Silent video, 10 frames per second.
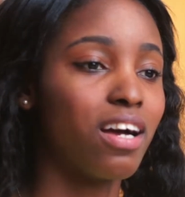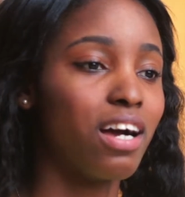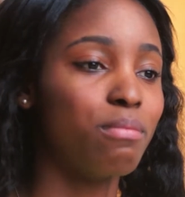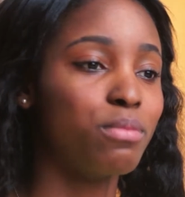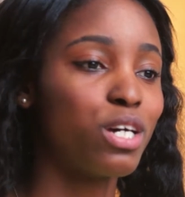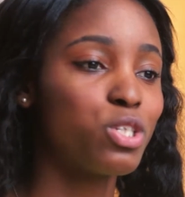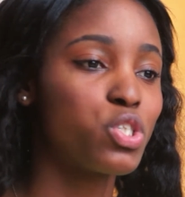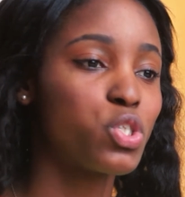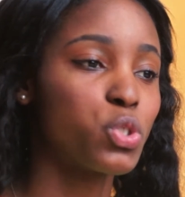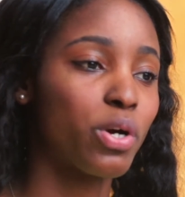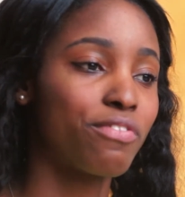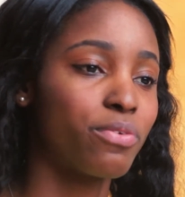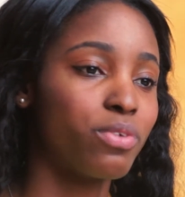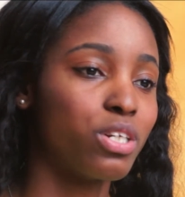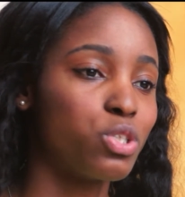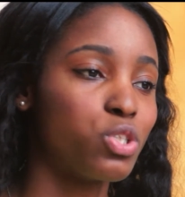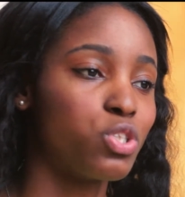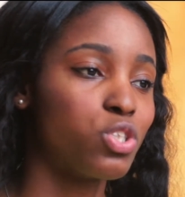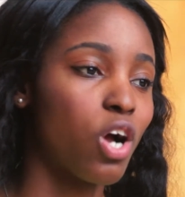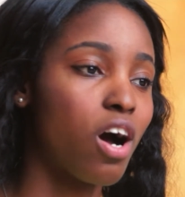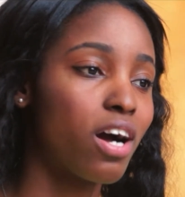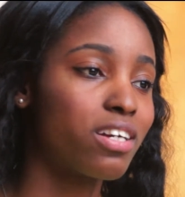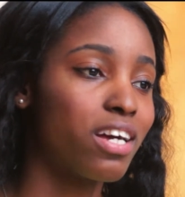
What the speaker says: I'm not sure if it was shock.